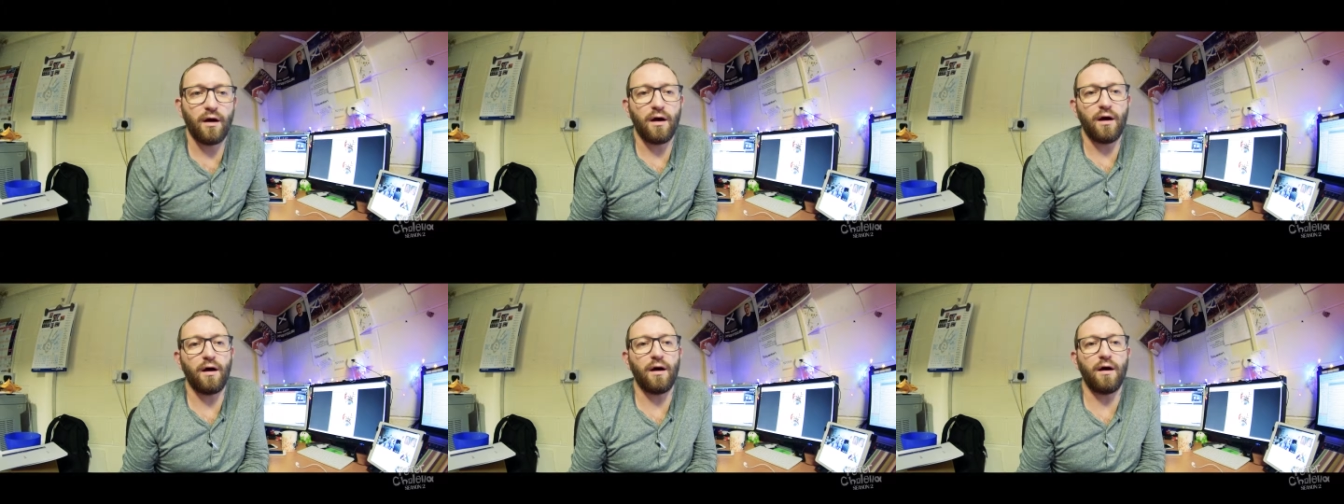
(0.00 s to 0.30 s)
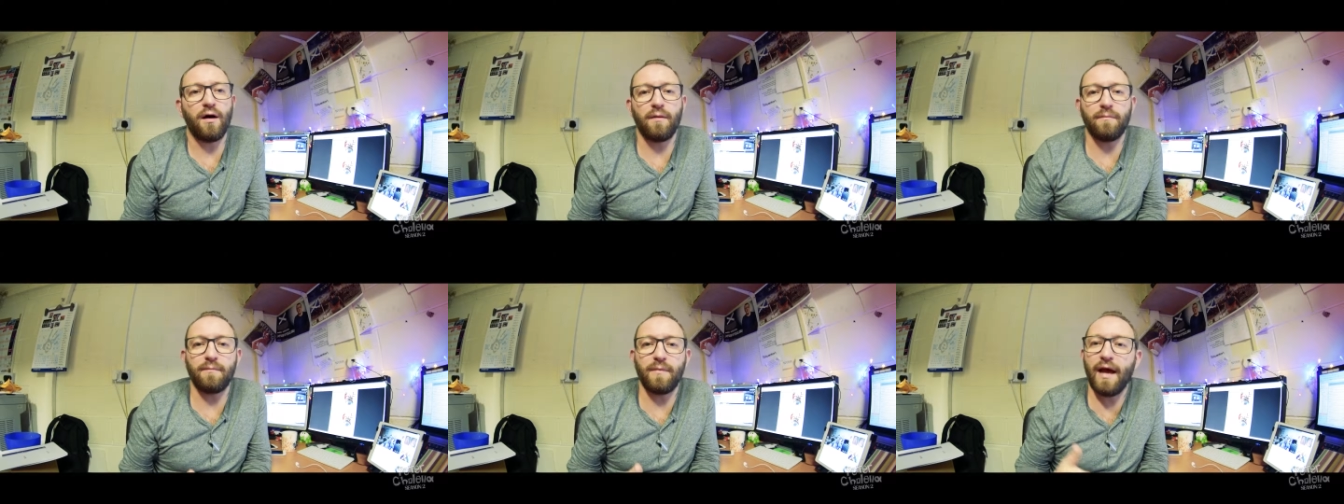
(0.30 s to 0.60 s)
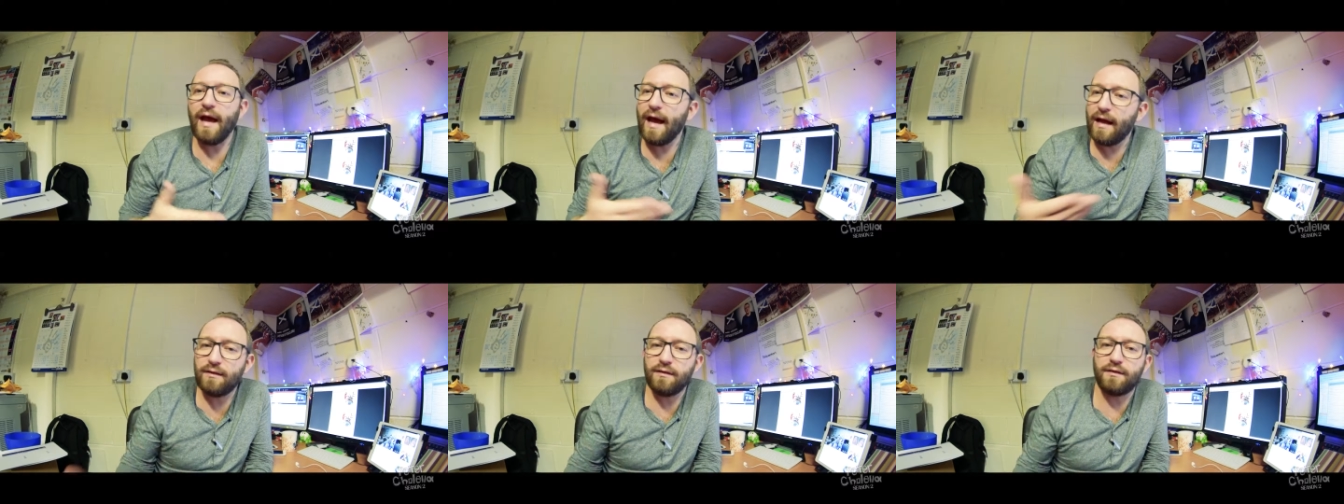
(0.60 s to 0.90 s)
um,
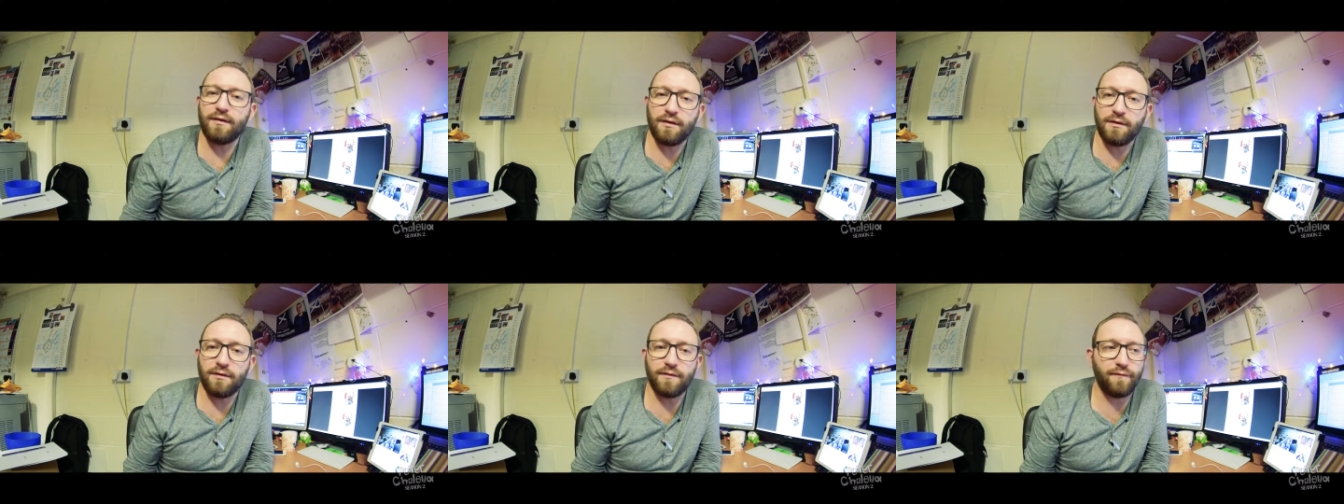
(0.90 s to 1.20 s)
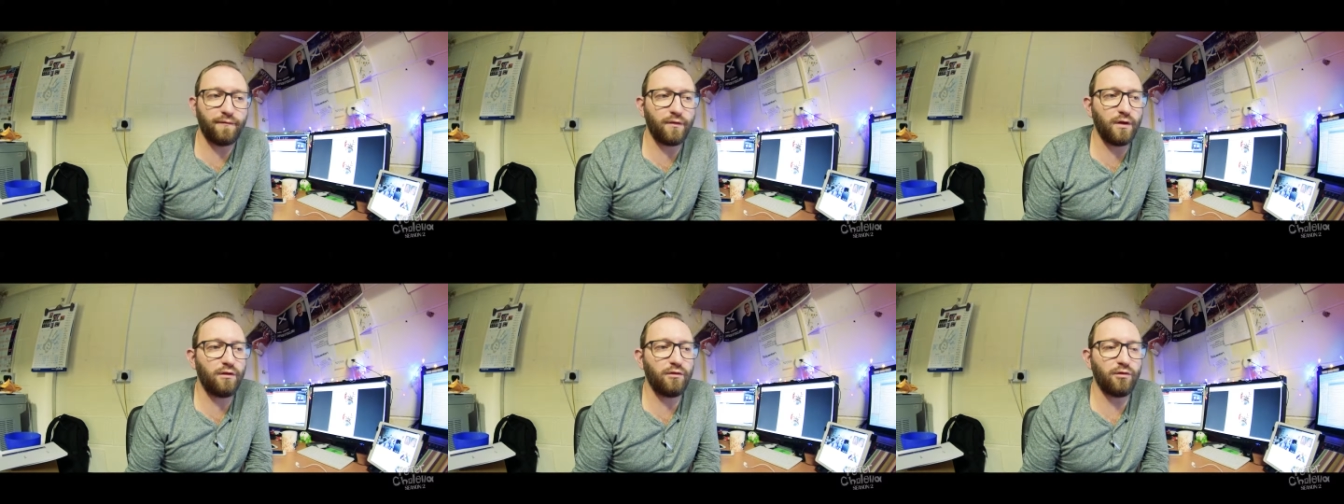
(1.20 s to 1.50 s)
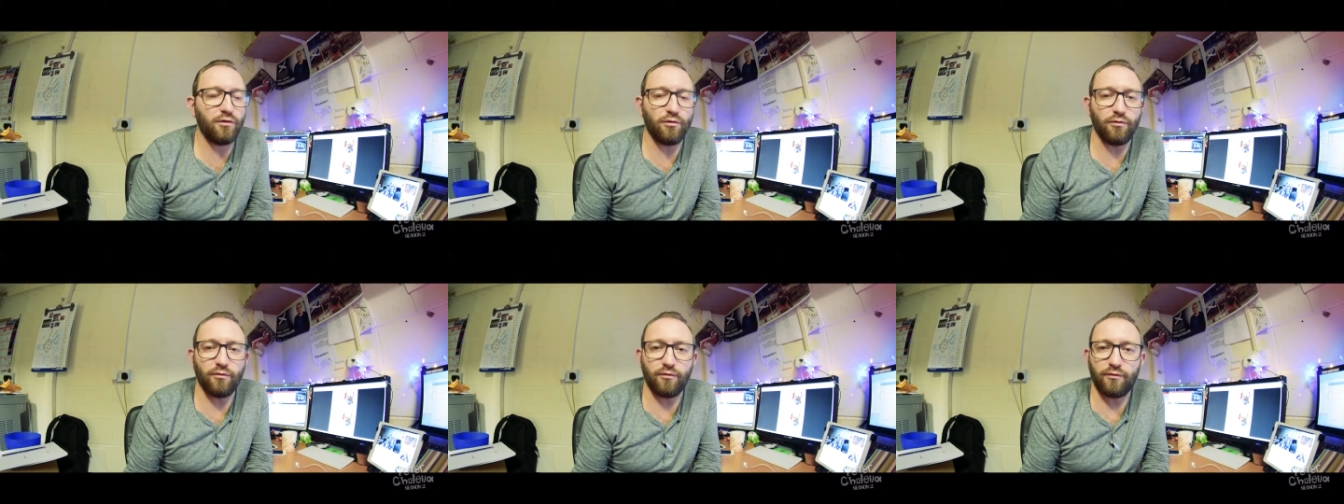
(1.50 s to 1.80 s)
editing the
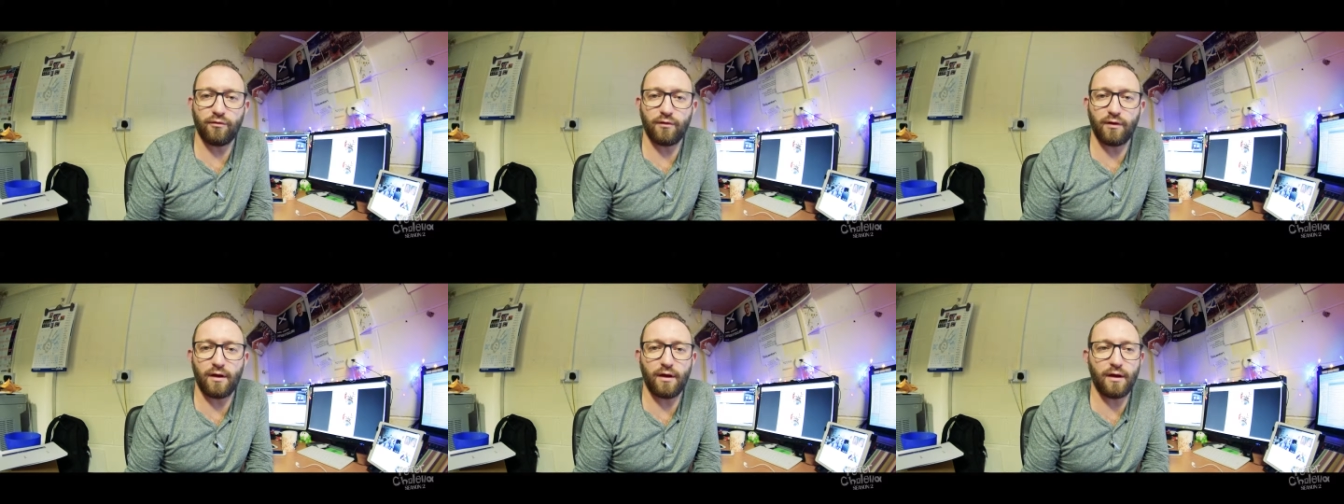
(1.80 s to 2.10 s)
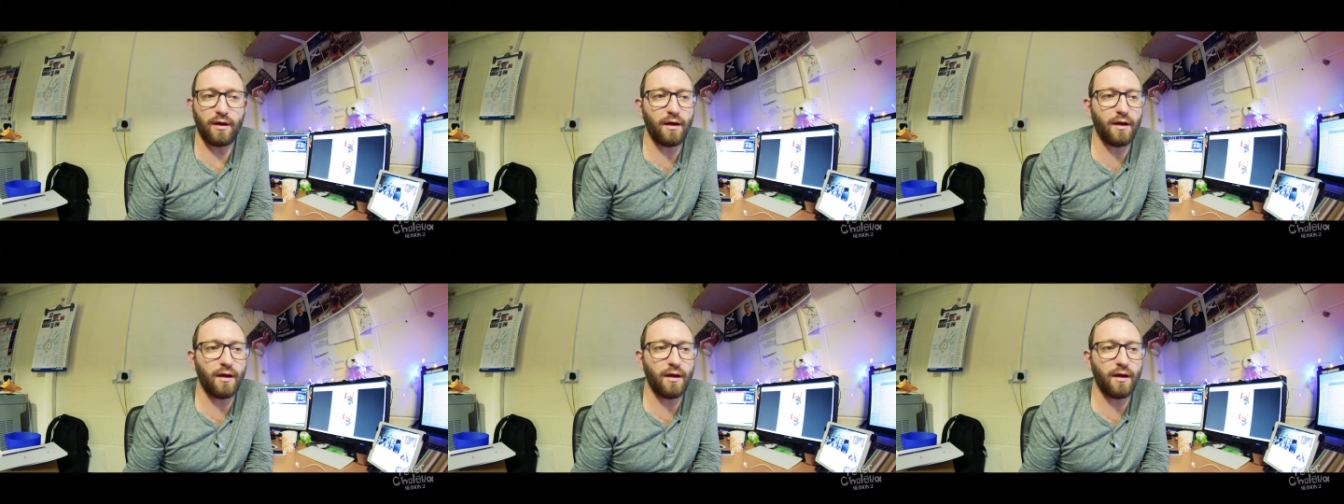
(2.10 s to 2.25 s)
videos, uh,